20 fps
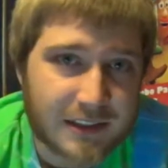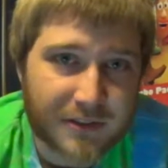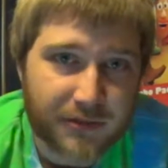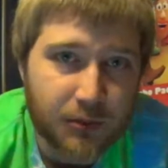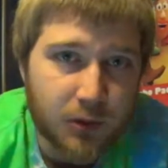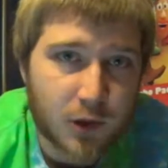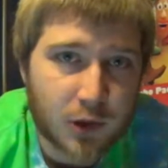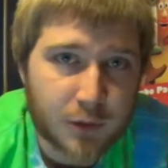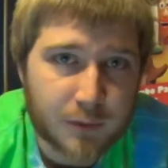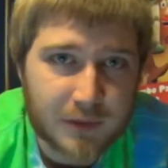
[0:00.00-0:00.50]
this
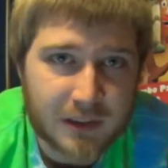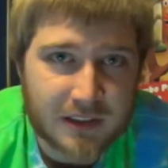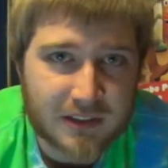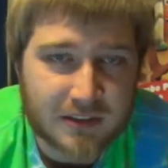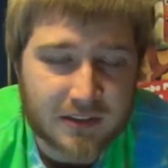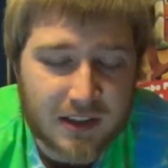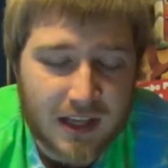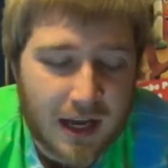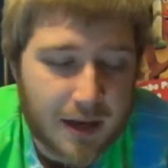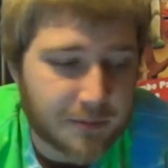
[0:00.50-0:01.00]
room
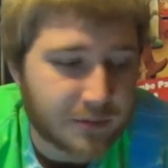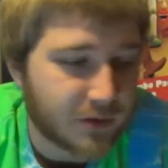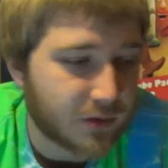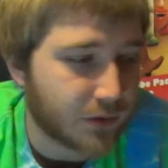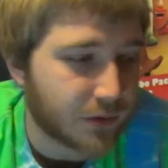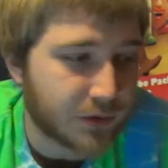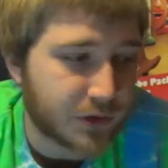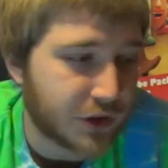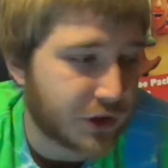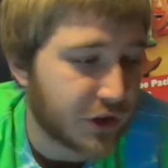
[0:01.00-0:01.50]
is
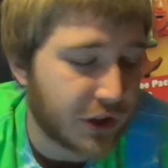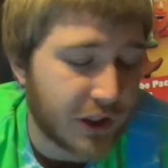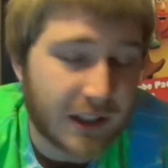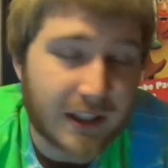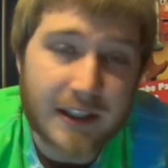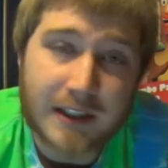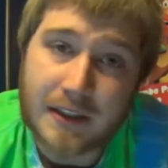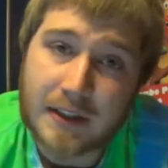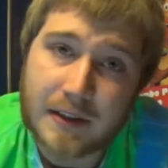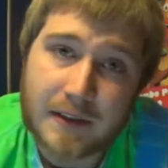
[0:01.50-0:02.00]
absolutely
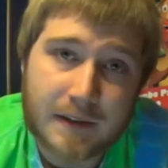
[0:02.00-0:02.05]
shitty.